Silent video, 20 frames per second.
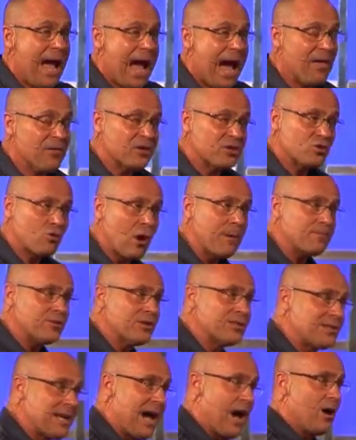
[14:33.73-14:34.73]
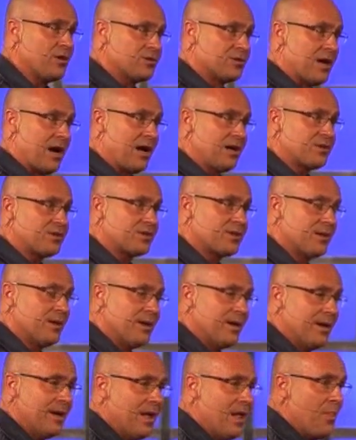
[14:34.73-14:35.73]
And the scripture tells us
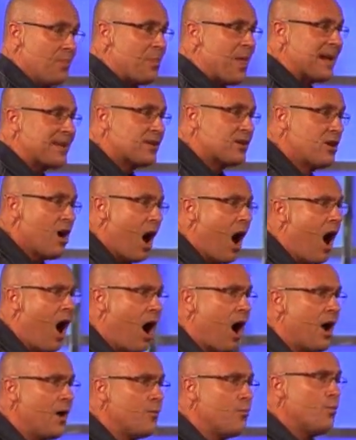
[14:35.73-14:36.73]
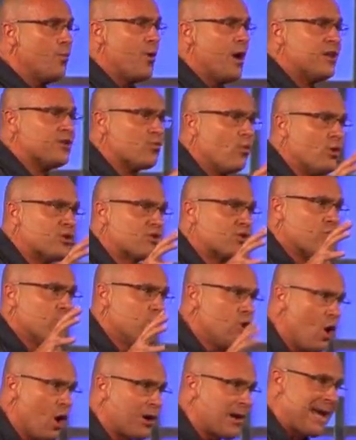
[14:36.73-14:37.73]
that God was
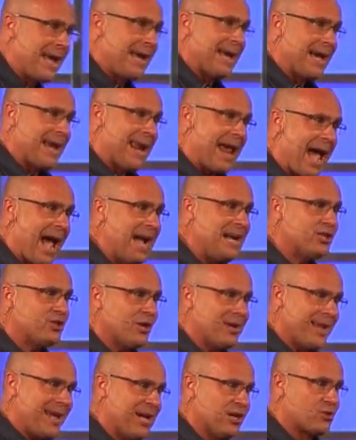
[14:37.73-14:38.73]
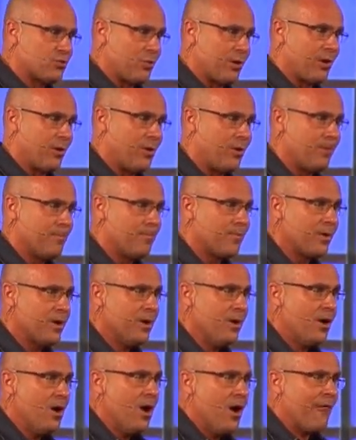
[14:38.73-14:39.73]
looking in ancient Israel
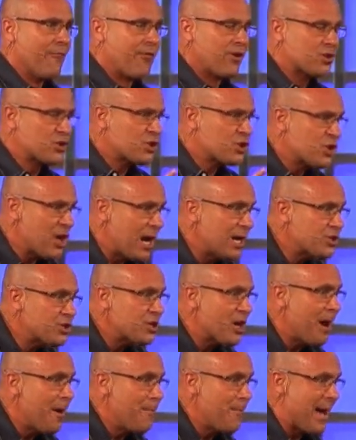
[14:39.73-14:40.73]
for such a